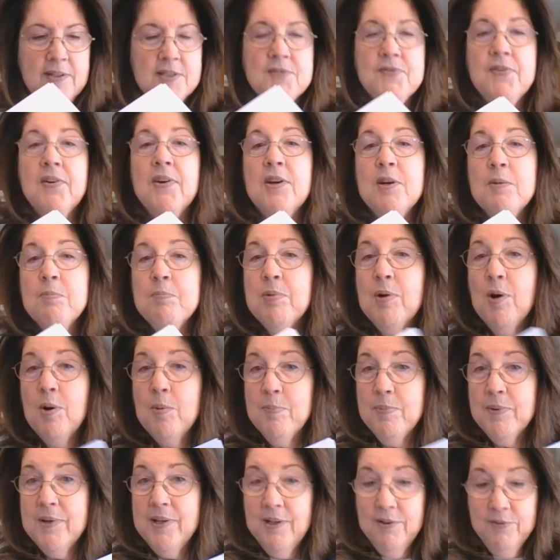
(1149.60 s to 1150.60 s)
it's very
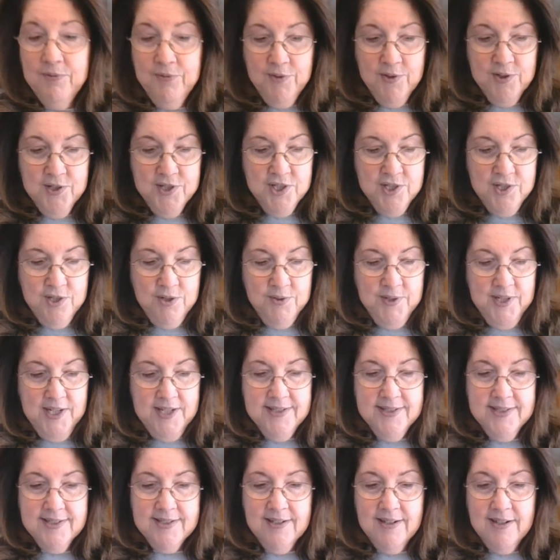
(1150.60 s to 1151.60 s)
appropriate for a snow day
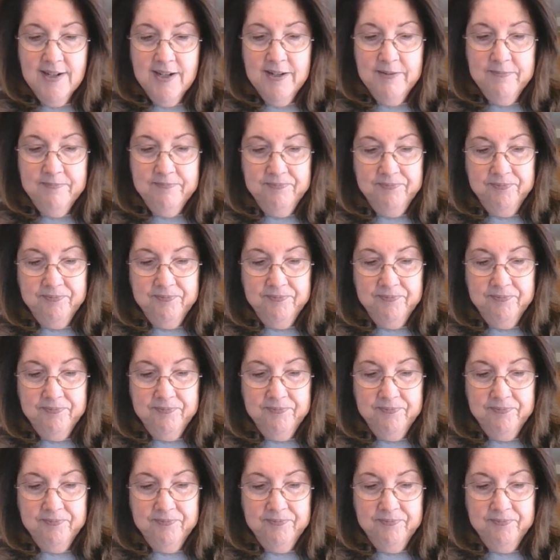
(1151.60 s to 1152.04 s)
start.